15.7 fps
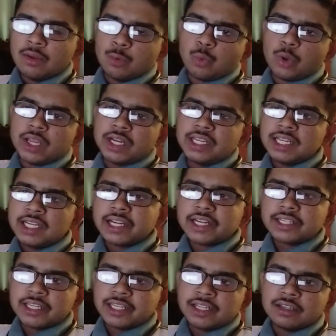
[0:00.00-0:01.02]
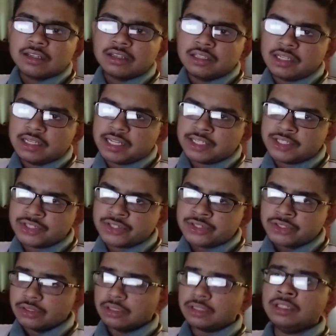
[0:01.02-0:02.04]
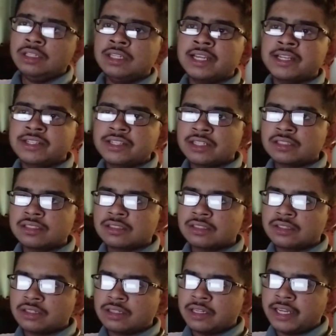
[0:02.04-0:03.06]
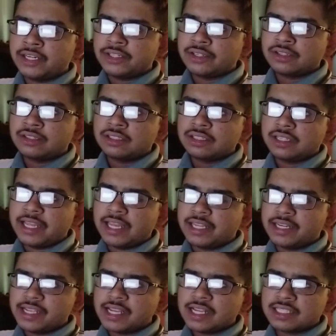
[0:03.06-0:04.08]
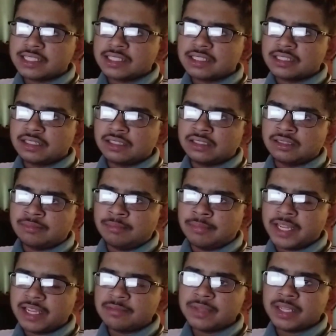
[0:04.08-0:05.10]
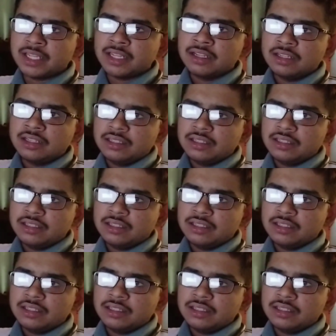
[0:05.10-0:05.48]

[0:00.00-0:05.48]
When electing a legislator, areas may be